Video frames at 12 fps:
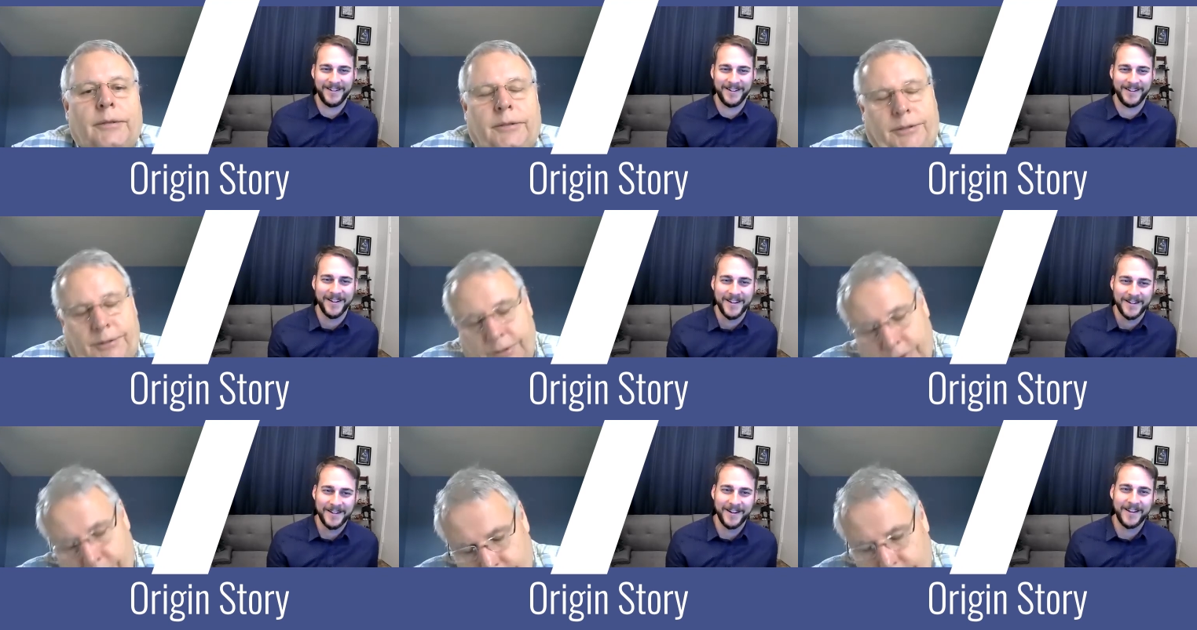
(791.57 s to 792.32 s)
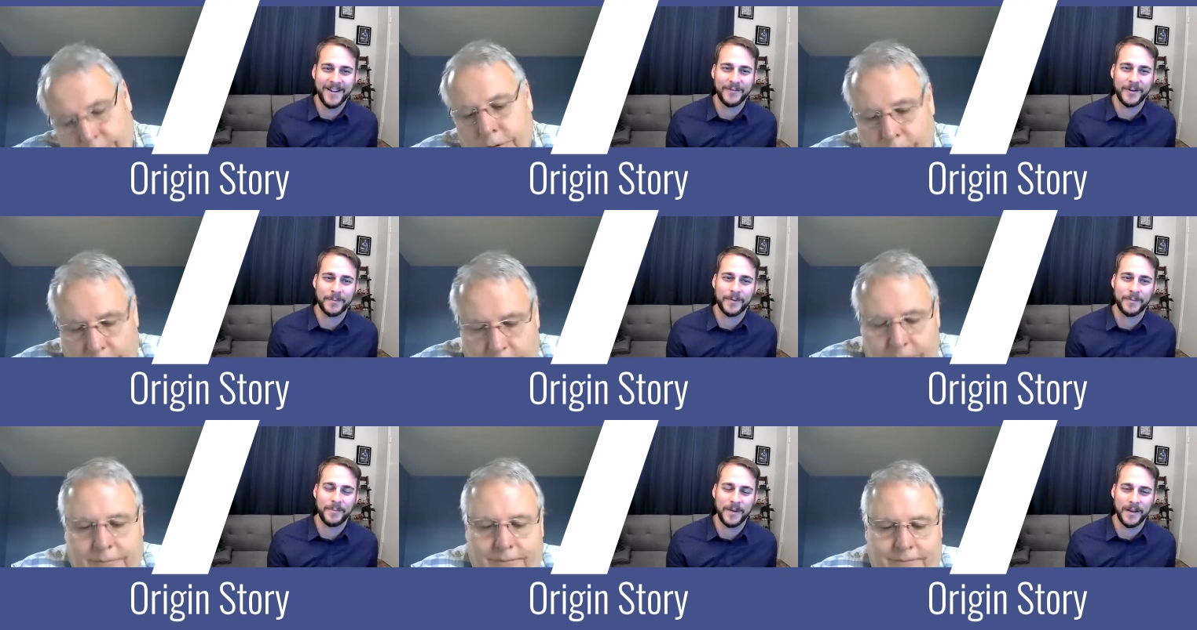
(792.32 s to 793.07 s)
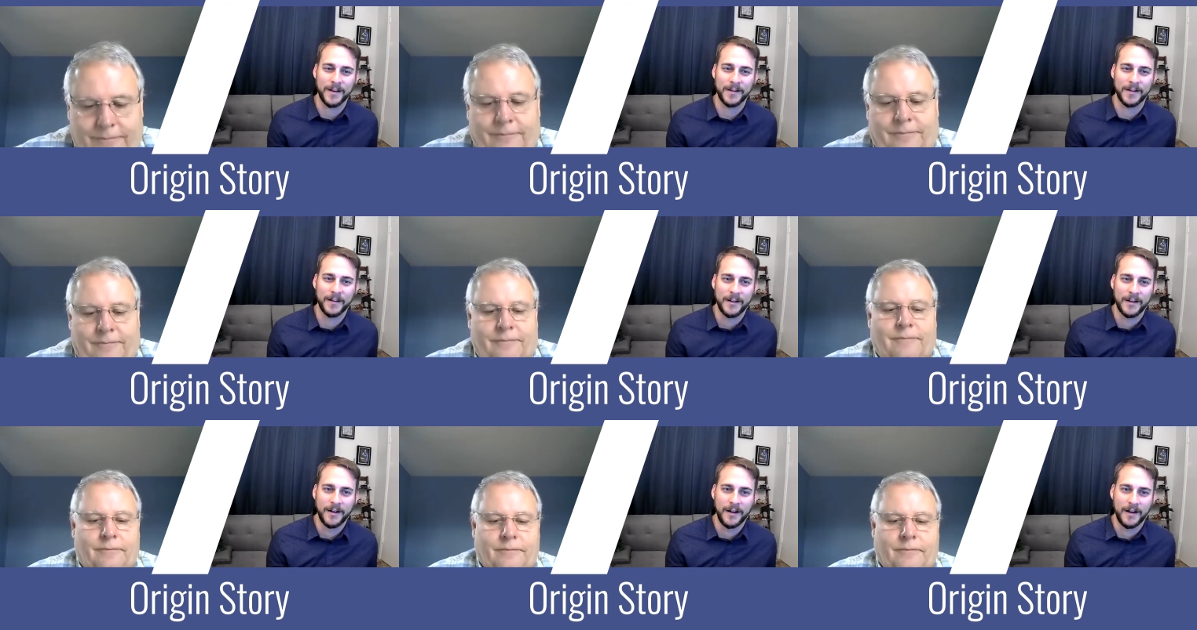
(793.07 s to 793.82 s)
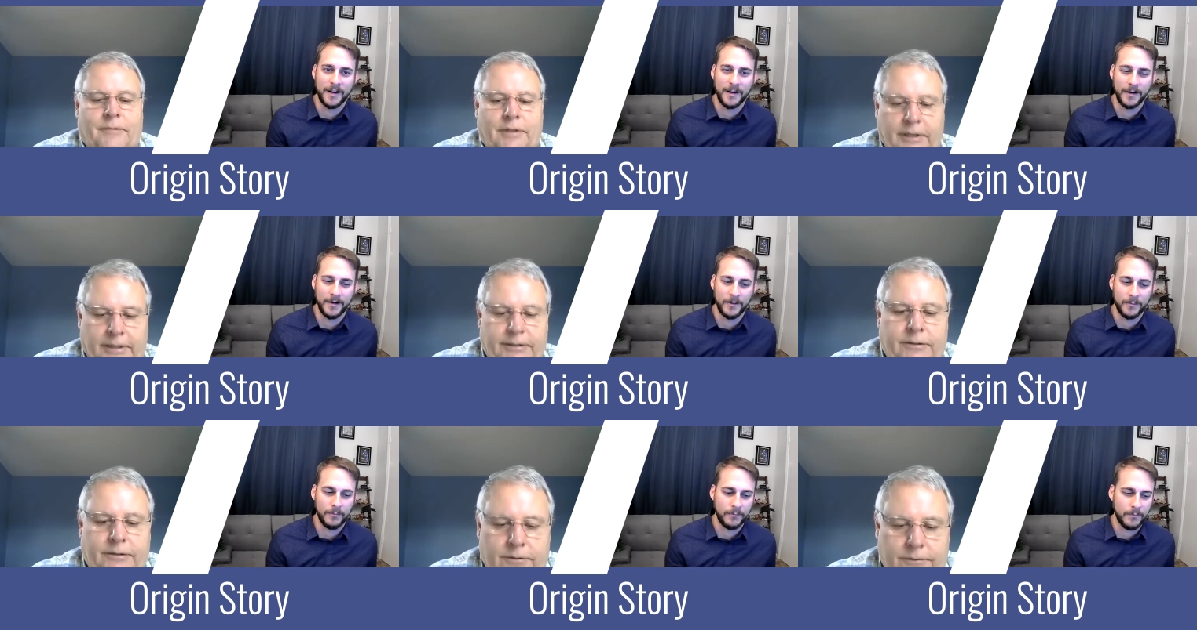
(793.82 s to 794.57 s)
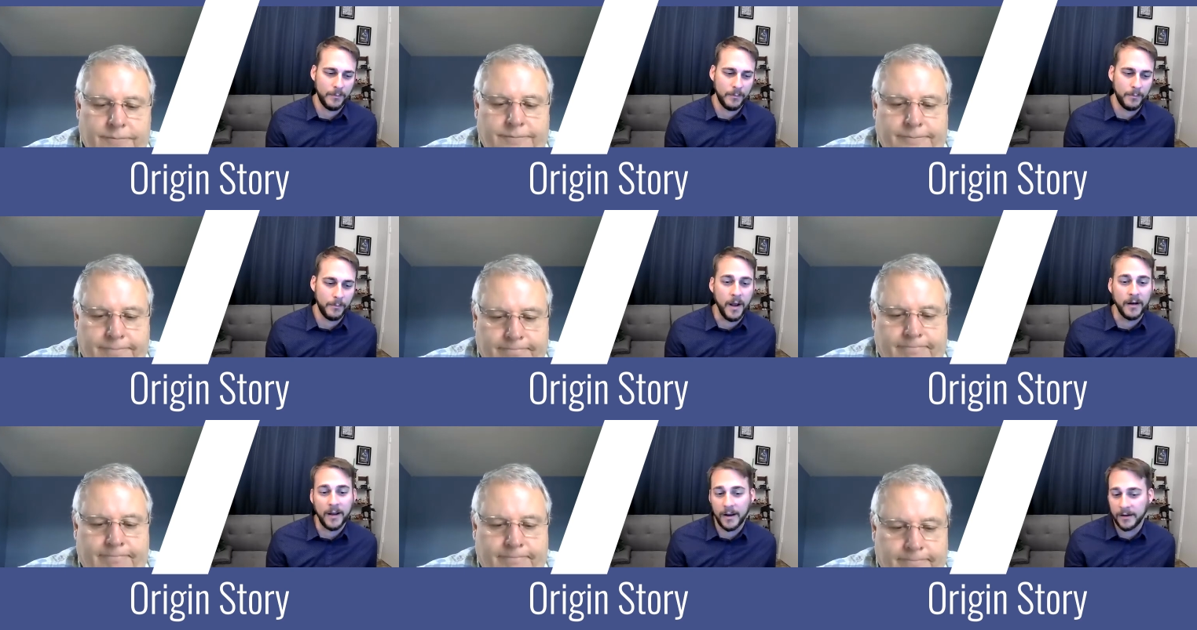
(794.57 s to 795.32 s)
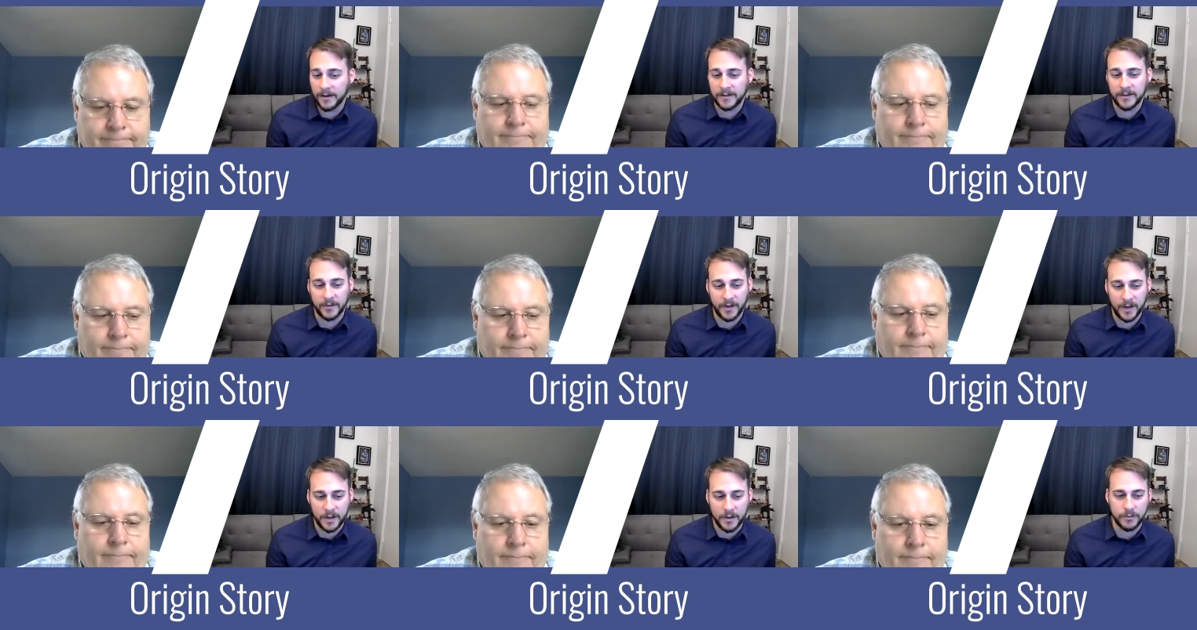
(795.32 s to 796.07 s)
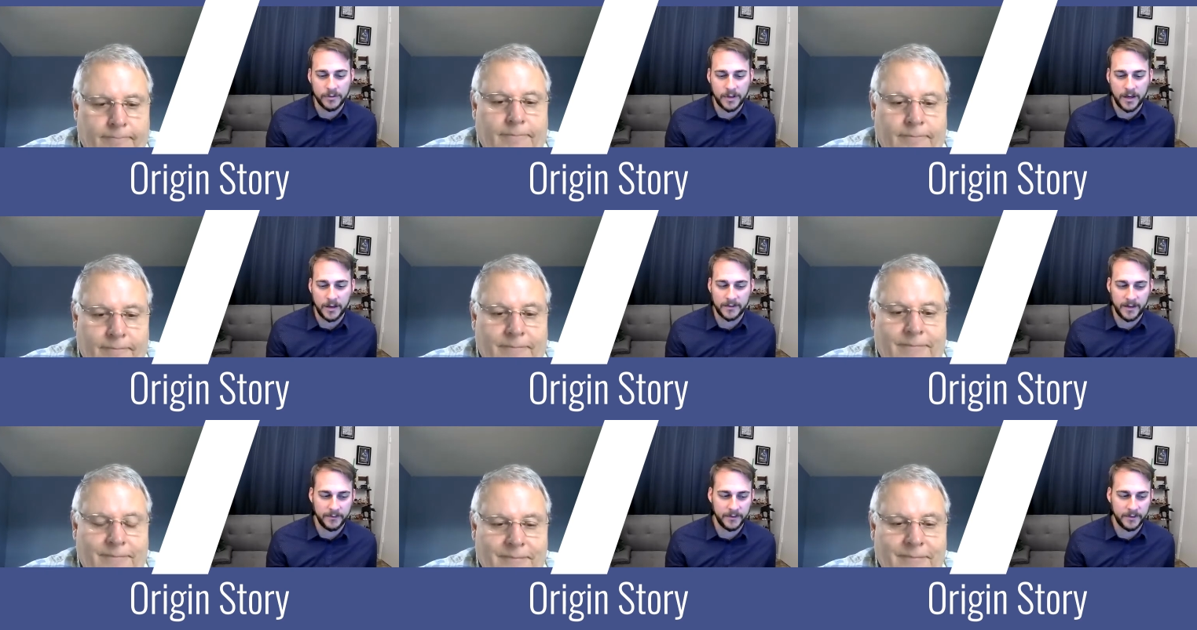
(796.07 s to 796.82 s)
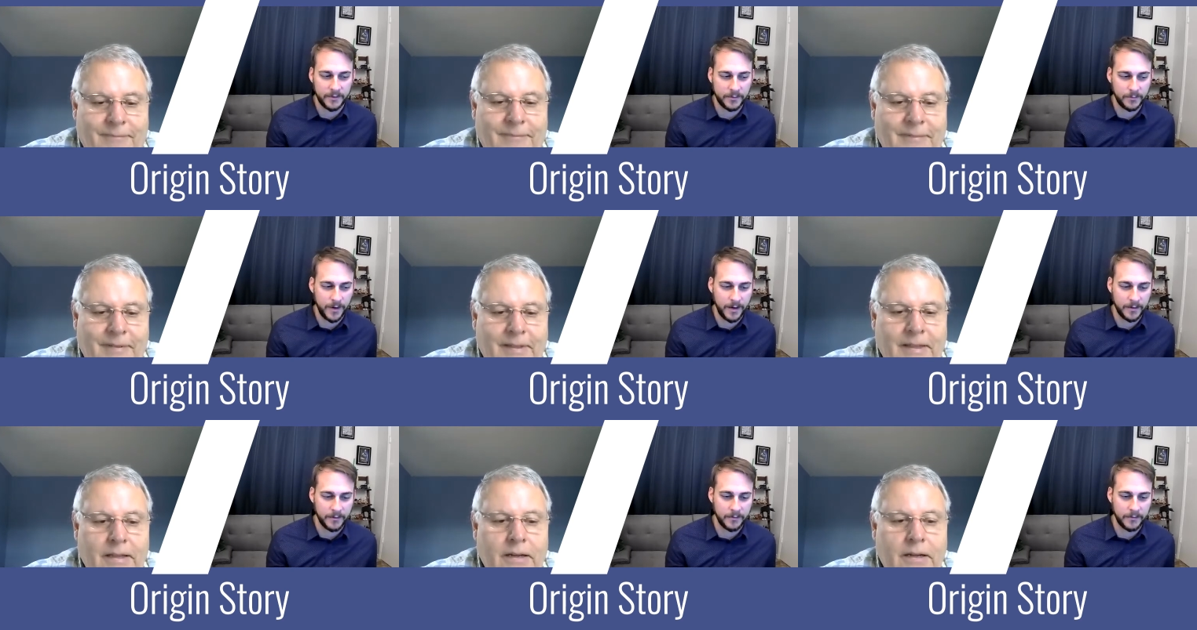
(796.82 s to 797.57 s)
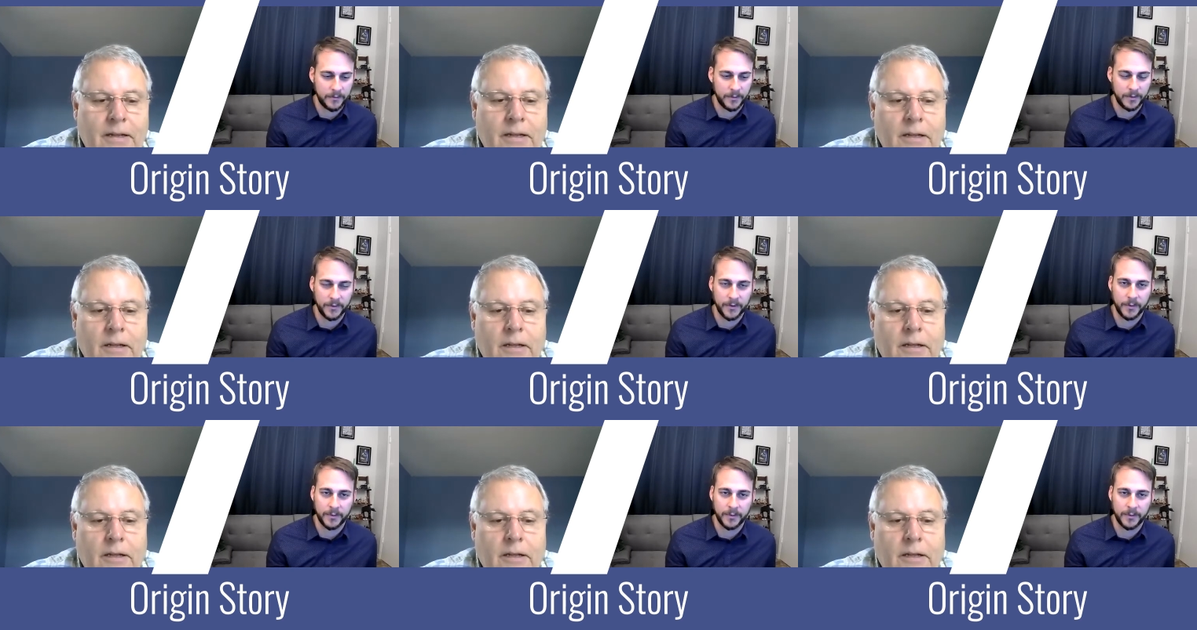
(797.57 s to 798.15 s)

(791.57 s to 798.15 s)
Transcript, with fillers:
Speaker 1: to to give up speed. Um, unless there's a huge cost savings, right? So there's